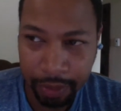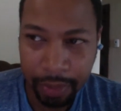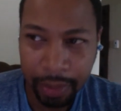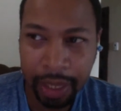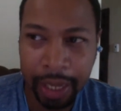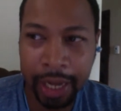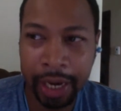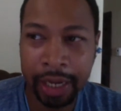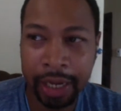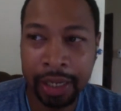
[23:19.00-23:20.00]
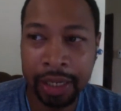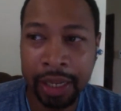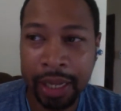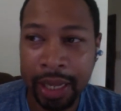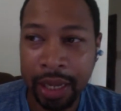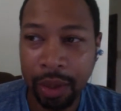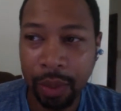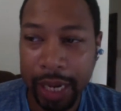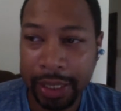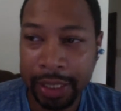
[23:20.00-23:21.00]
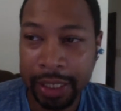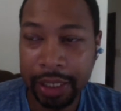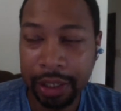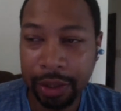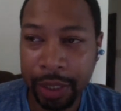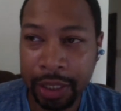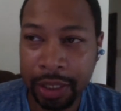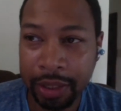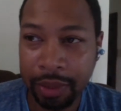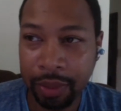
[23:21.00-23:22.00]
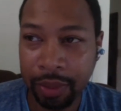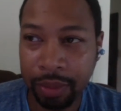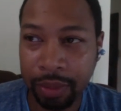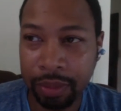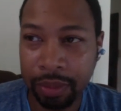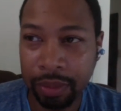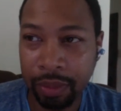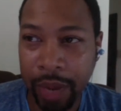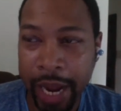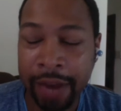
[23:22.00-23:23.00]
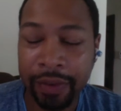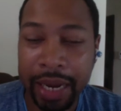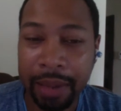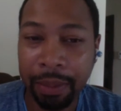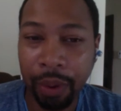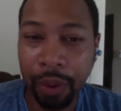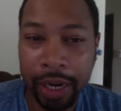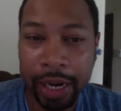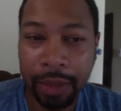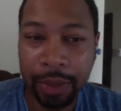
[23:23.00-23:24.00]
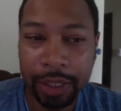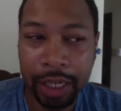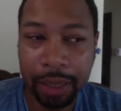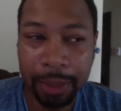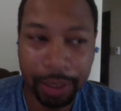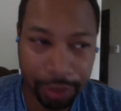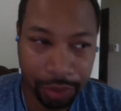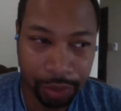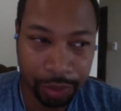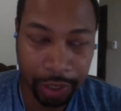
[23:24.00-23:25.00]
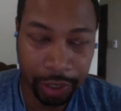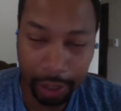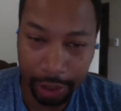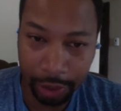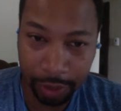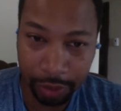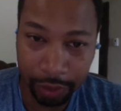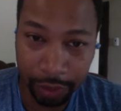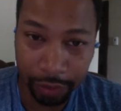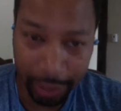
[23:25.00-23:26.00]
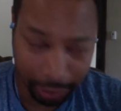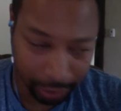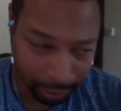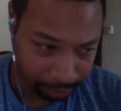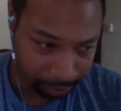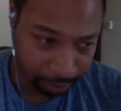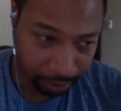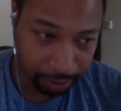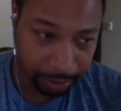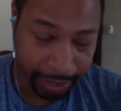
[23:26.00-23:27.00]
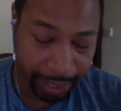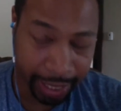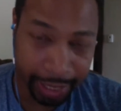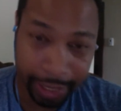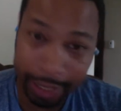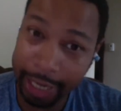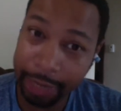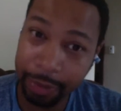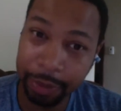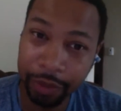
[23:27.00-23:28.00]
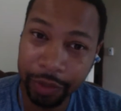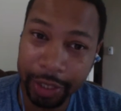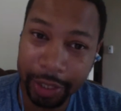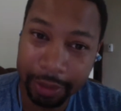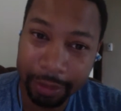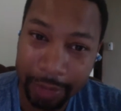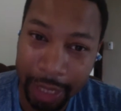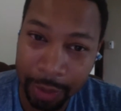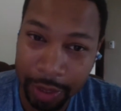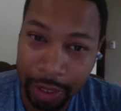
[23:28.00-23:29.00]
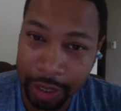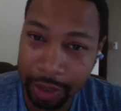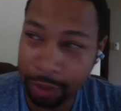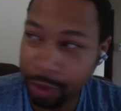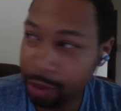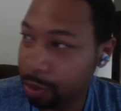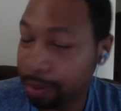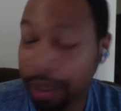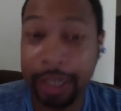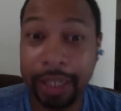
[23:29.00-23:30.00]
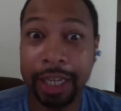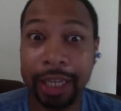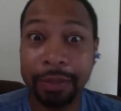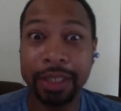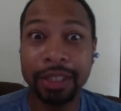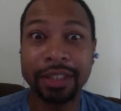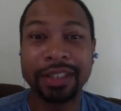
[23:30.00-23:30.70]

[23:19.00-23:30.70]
Mm-hmm. And uh, what I didn't know is after I bought it, I was coming to start doing the renovations, and a lady was moving in. I was like, "Well, what part of the game is this?"